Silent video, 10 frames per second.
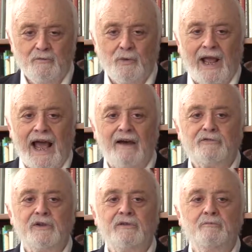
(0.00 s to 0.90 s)
We
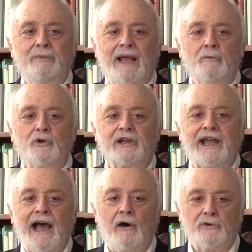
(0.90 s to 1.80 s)
have to be able to
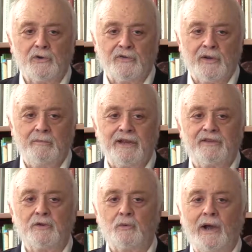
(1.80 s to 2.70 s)
counter them
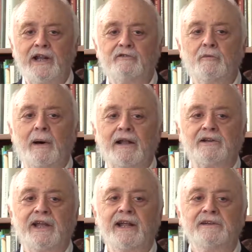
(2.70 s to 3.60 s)
at the rate of
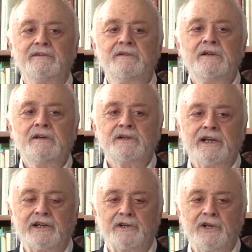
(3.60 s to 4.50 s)
about 10
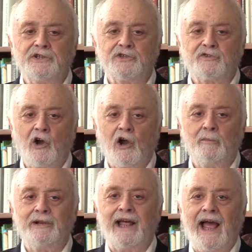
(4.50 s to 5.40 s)
gigatons of
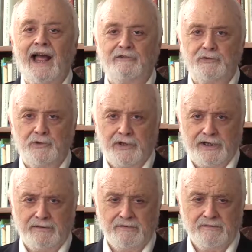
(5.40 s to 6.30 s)
carbon
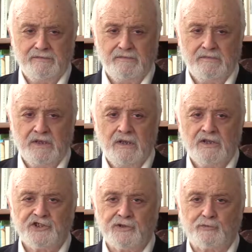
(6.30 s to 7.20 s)
annually,
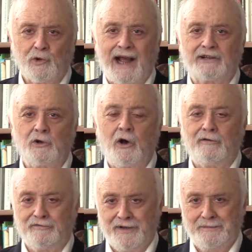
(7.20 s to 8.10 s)
subtract
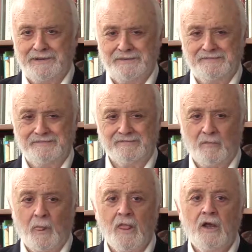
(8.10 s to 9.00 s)
off them.
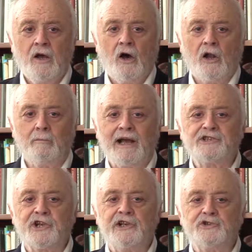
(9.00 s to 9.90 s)
On my
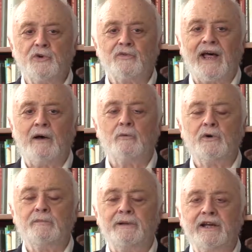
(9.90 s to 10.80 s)
schedule, that
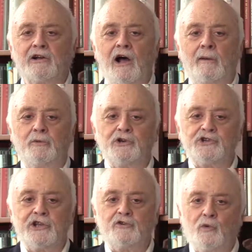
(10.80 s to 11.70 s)
would be
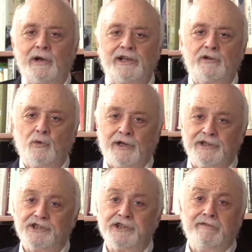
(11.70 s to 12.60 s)
accomplished in
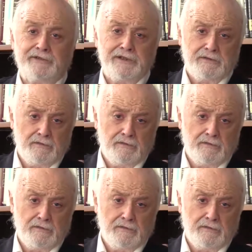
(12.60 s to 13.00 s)
2027.